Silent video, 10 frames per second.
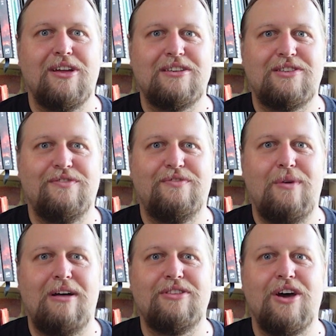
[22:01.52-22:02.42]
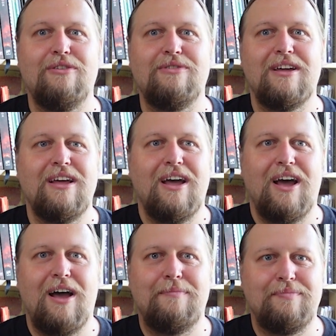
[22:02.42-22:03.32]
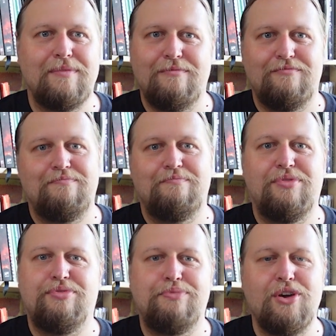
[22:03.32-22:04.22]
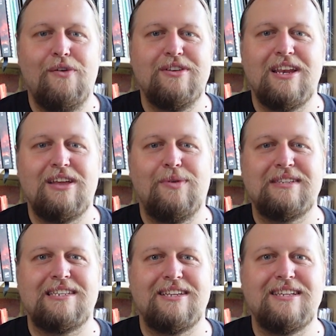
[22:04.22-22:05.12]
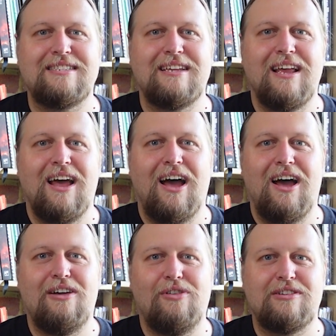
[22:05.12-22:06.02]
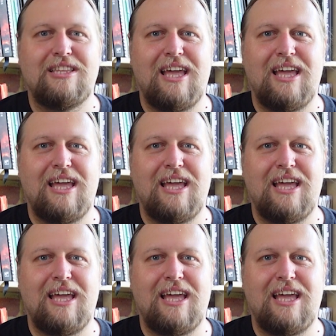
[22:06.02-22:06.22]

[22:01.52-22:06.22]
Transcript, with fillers: sort of well-known Puritan Inquisitors across the